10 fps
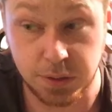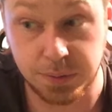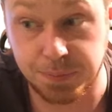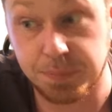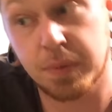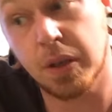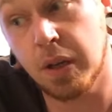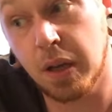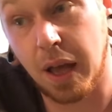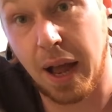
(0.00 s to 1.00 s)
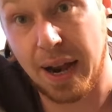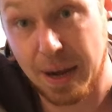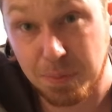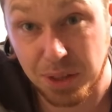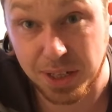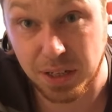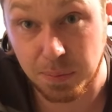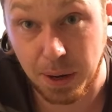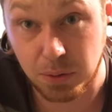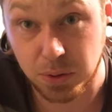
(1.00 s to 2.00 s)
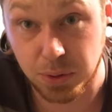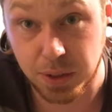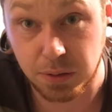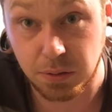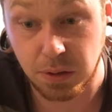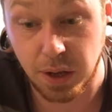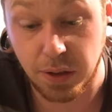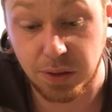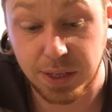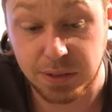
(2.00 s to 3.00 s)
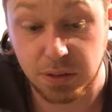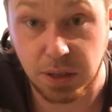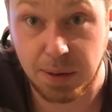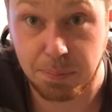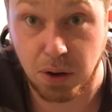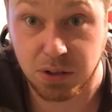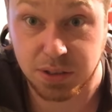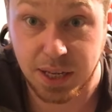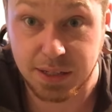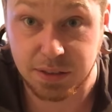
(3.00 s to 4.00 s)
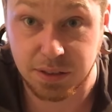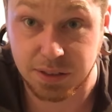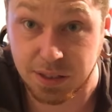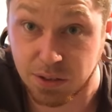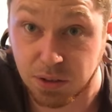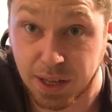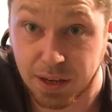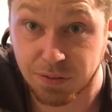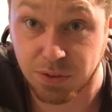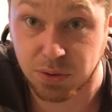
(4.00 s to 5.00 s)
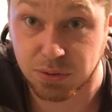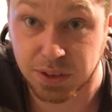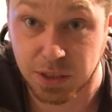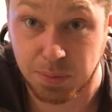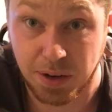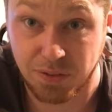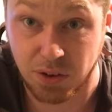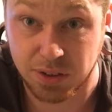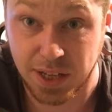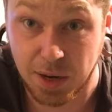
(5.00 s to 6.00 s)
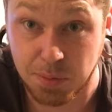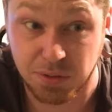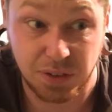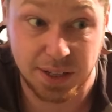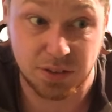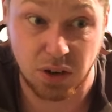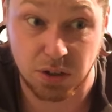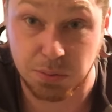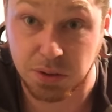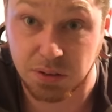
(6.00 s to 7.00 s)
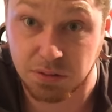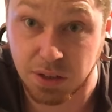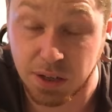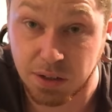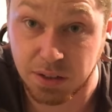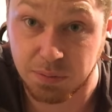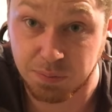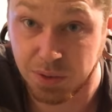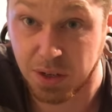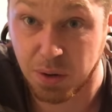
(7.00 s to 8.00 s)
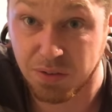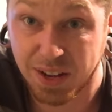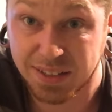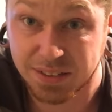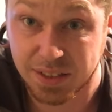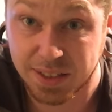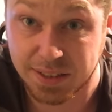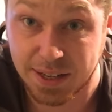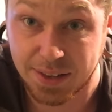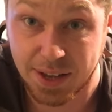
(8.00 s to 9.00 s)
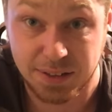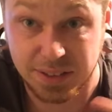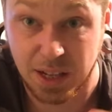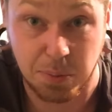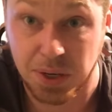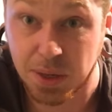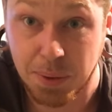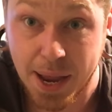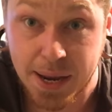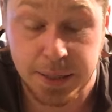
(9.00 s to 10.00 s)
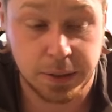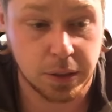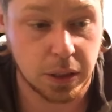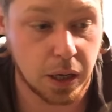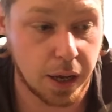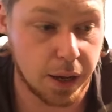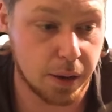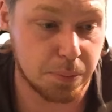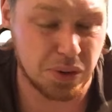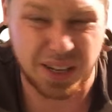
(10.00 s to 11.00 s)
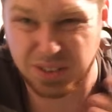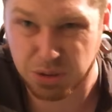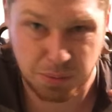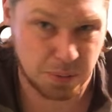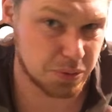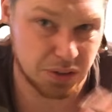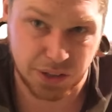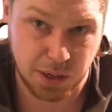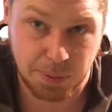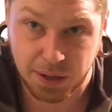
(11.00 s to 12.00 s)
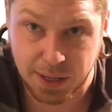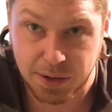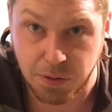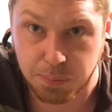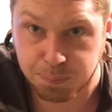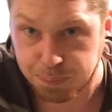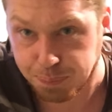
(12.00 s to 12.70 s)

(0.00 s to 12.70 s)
I am thinking about doing uh, these as like box sets, as in like a full six by four table for like tournament, uh, you know, events and things like that, and sell them on eBay. Um, but that's something I'm going to think about later on.